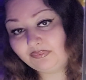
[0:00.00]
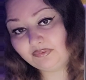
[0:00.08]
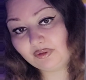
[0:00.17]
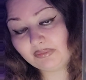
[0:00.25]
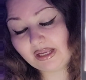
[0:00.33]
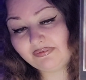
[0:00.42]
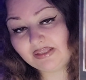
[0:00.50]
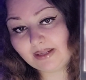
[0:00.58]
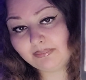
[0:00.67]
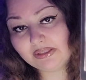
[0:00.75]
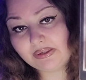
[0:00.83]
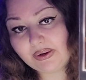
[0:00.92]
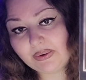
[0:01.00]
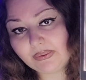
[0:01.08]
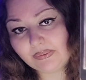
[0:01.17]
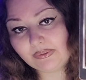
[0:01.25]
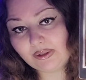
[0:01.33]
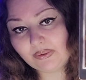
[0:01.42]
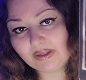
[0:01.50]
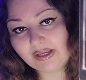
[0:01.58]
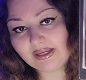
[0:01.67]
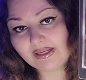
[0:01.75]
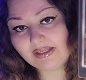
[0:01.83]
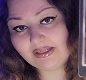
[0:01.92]
from lifetimes ago,
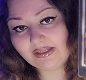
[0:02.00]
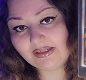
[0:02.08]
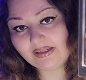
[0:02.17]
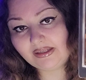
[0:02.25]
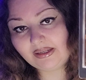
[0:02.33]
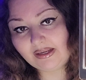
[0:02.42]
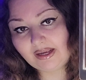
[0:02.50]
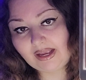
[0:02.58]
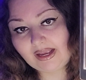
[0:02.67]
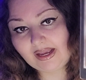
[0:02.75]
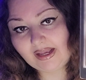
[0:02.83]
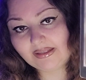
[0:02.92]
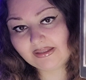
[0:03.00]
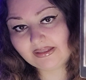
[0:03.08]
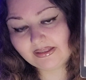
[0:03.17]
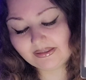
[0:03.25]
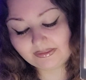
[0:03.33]
okay? And